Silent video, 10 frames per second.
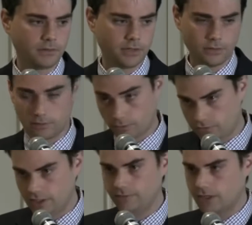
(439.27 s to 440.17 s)
right, who had
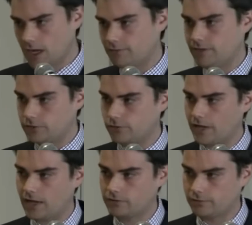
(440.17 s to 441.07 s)
received the confidential
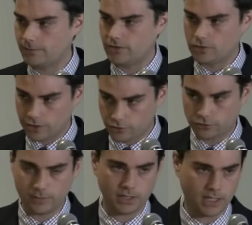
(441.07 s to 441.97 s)
tax information and
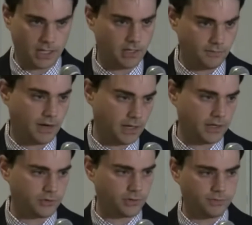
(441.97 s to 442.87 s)
distributed it in
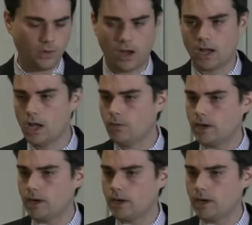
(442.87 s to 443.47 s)
violation of law?